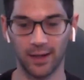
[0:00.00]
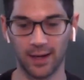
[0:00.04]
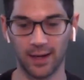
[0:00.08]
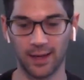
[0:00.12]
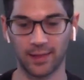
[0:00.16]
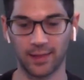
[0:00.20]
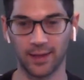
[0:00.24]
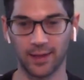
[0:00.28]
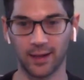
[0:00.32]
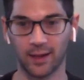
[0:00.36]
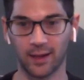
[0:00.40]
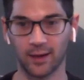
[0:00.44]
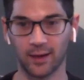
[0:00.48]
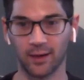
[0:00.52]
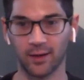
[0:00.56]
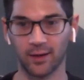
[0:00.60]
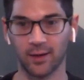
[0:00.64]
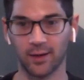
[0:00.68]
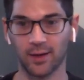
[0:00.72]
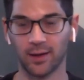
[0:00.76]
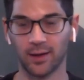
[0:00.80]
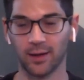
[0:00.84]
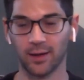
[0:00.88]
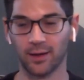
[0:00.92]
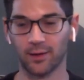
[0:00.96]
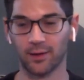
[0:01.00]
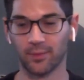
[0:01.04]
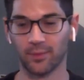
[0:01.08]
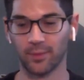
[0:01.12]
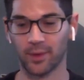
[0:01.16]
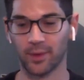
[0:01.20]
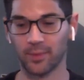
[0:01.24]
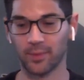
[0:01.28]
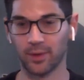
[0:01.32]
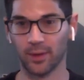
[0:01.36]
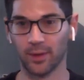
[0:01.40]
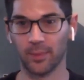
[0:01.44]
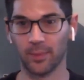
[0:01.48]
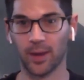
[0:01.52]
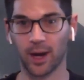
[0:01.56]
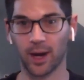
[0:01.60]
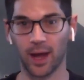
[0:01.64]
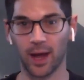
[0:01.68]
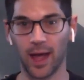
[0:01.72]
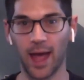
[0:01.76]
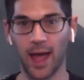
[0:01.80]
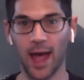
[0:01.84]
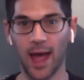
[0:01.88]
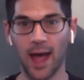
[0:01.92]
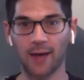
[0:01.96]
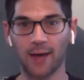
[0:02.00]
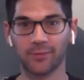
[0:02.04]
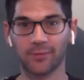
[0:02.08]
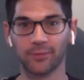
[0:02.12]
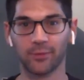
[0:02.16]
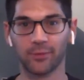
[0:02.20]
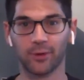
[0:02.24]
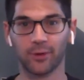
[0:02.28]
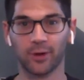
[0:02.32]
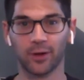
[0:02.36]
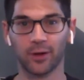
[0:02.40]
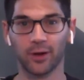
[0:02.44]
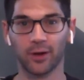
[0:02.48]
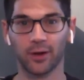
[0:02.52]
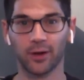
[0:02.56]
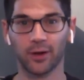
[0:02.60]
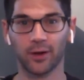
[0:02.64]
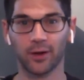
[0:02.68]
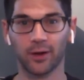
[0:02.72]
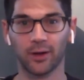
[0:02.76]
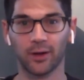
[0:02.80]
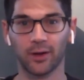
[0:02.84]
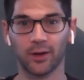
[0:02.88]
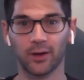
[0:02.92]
And then maybe about a half were